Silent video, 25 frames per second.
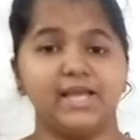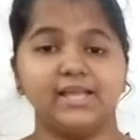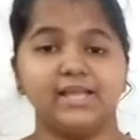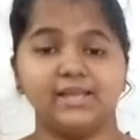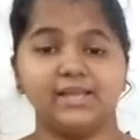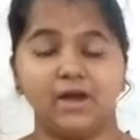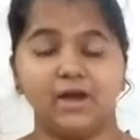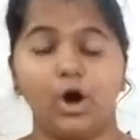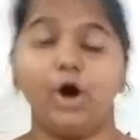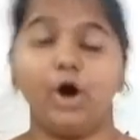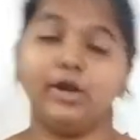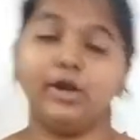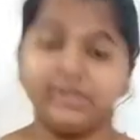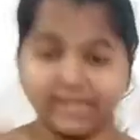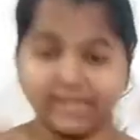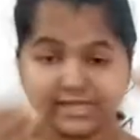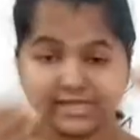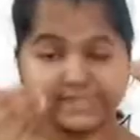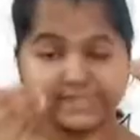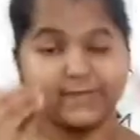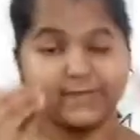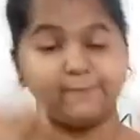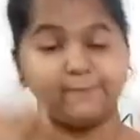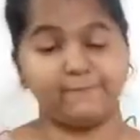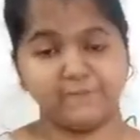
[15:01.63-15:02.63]
or there's
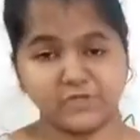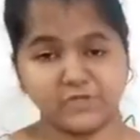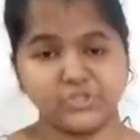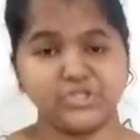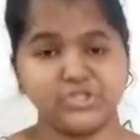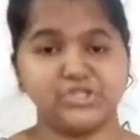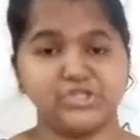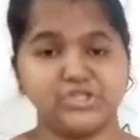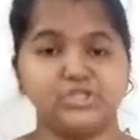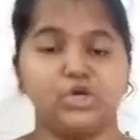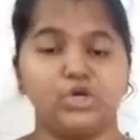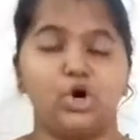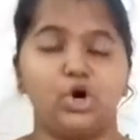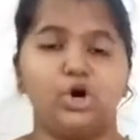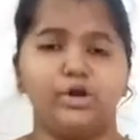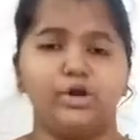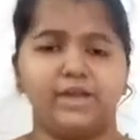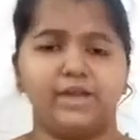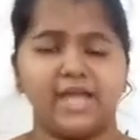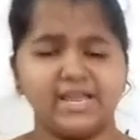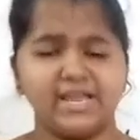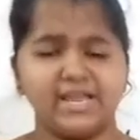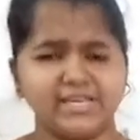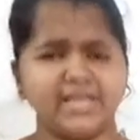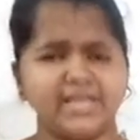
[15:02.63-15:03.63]
some fishes or
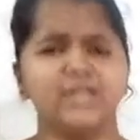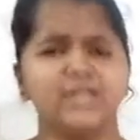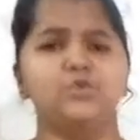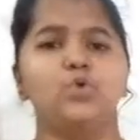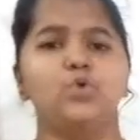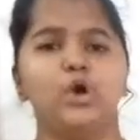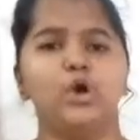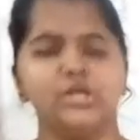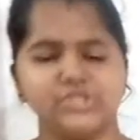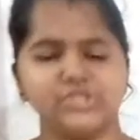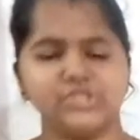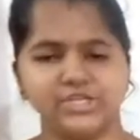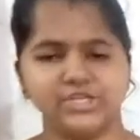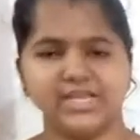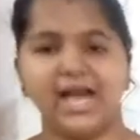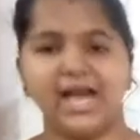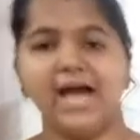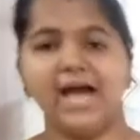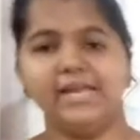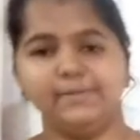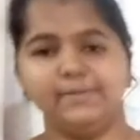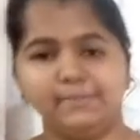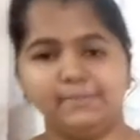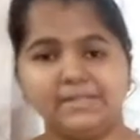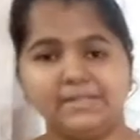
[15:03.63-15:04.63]
any aquatic
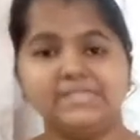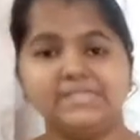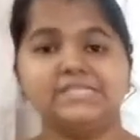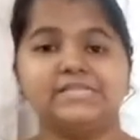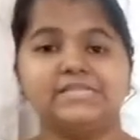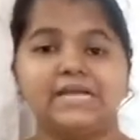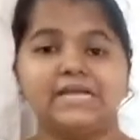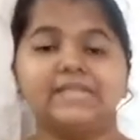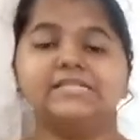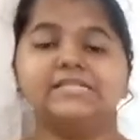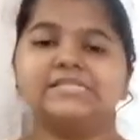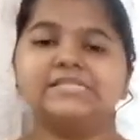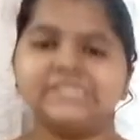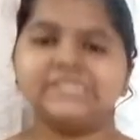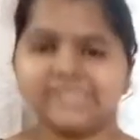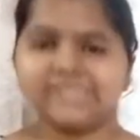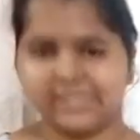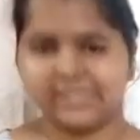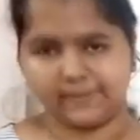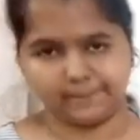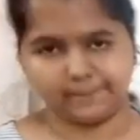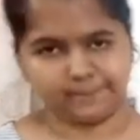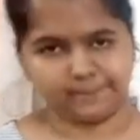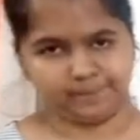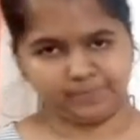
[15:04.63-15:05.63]
animals in
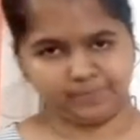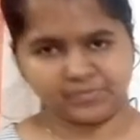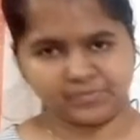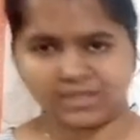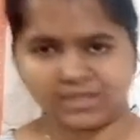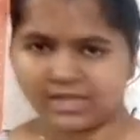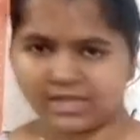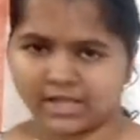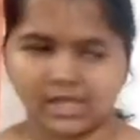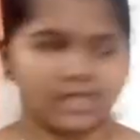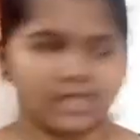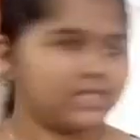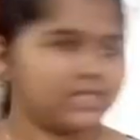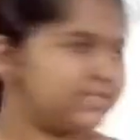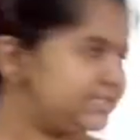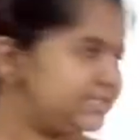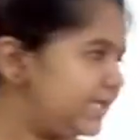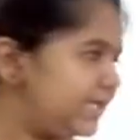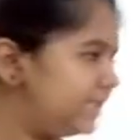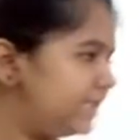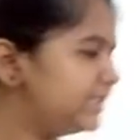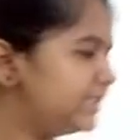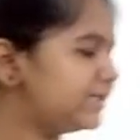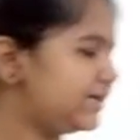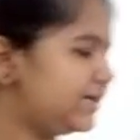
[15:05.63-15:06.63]
sea.
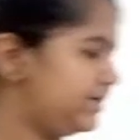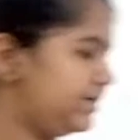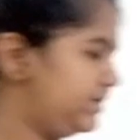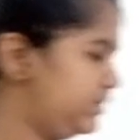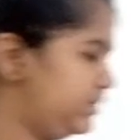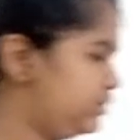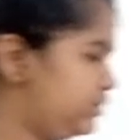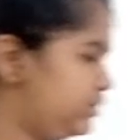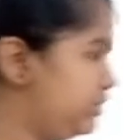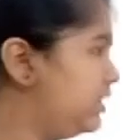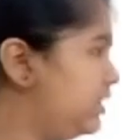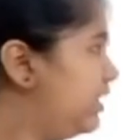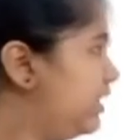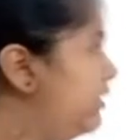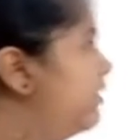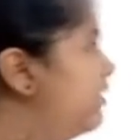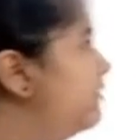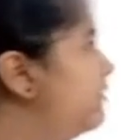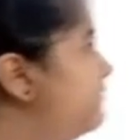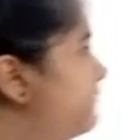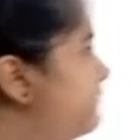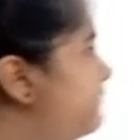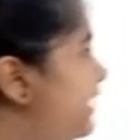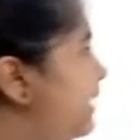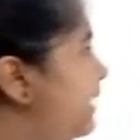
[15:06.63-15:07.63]
Take the condition.
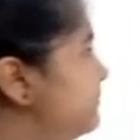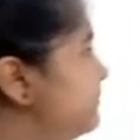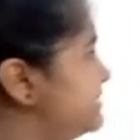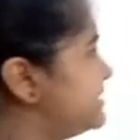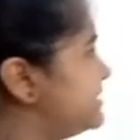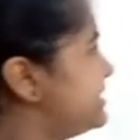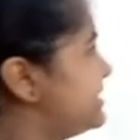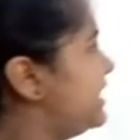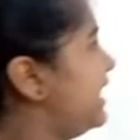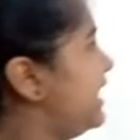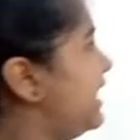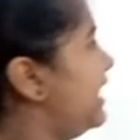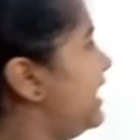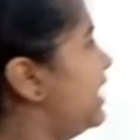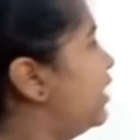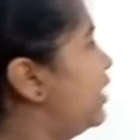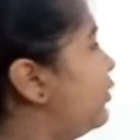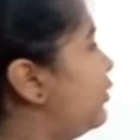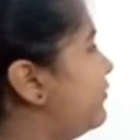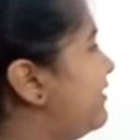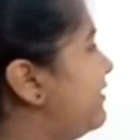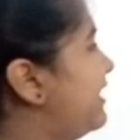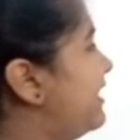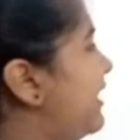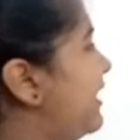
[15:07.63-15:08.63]
From sea,
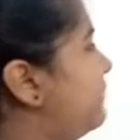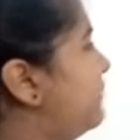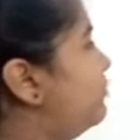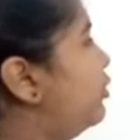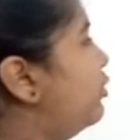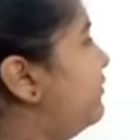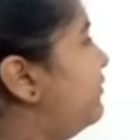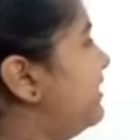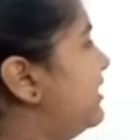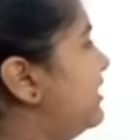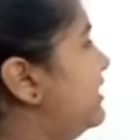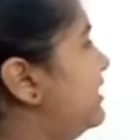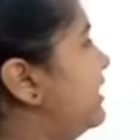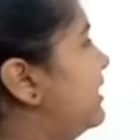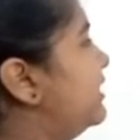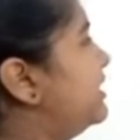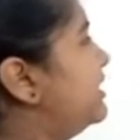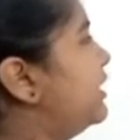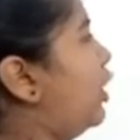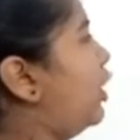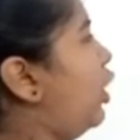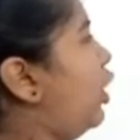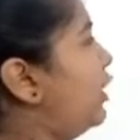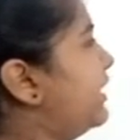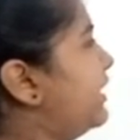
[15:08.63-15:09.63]
we are moving the
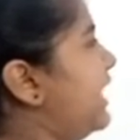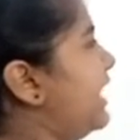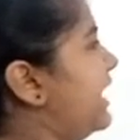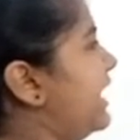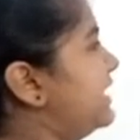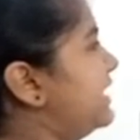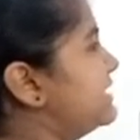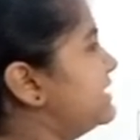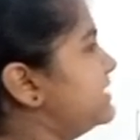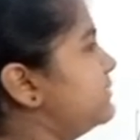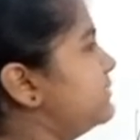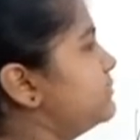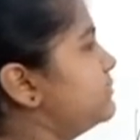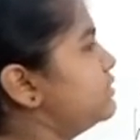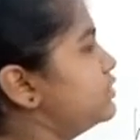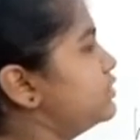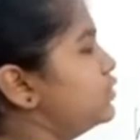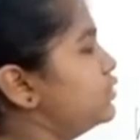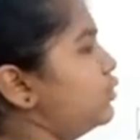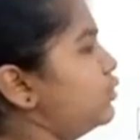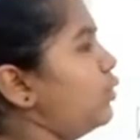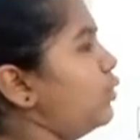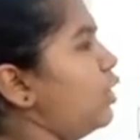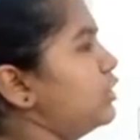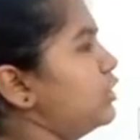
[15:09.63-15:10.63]
organisms
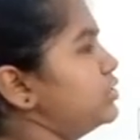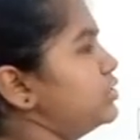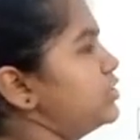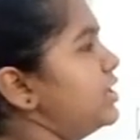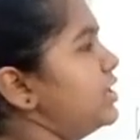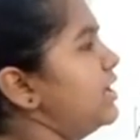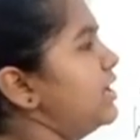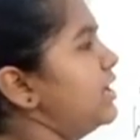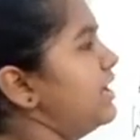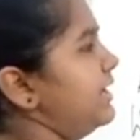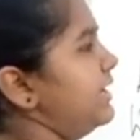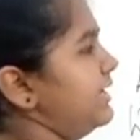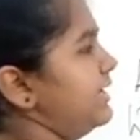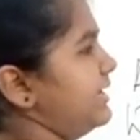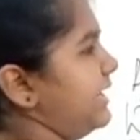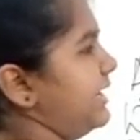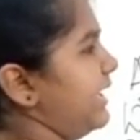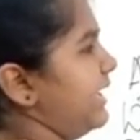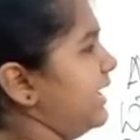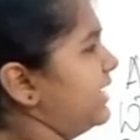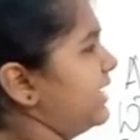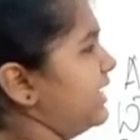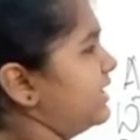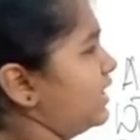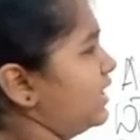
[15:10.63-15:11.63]
towards
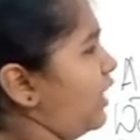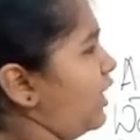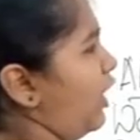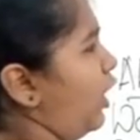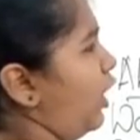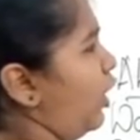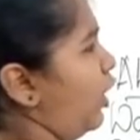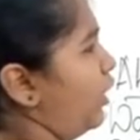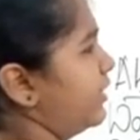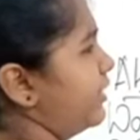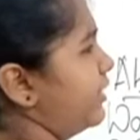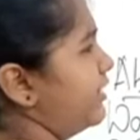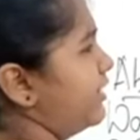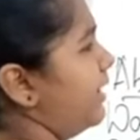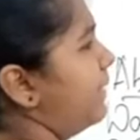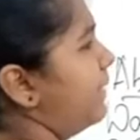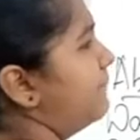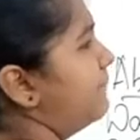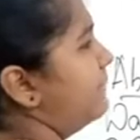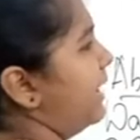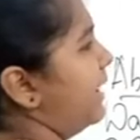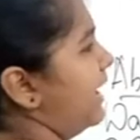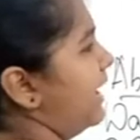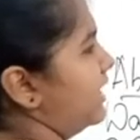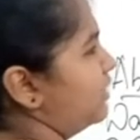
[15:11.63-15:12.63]
lake or
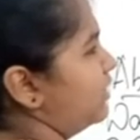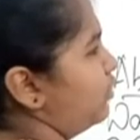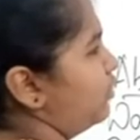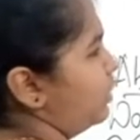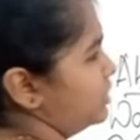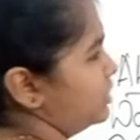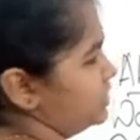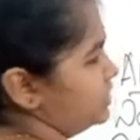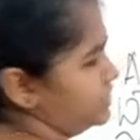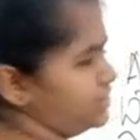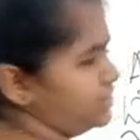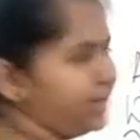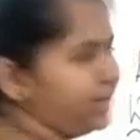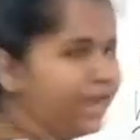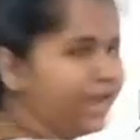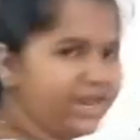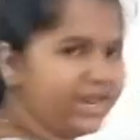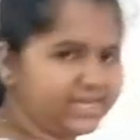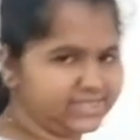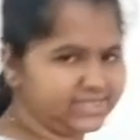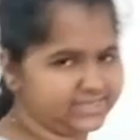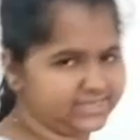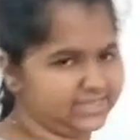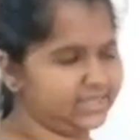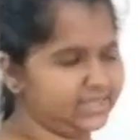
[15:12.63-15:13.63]
backwaters or
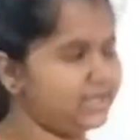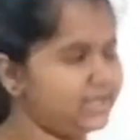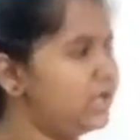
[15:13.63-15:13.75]
anything.